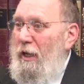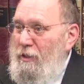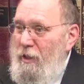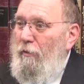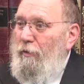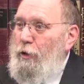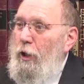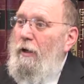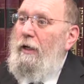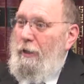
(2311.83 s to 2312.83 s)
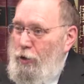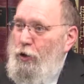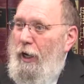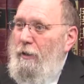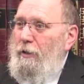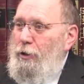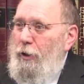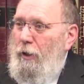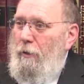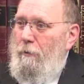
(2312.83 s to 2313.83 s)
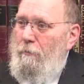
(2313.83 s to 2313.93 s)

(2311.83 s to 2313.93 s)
not selfish, it's challenging.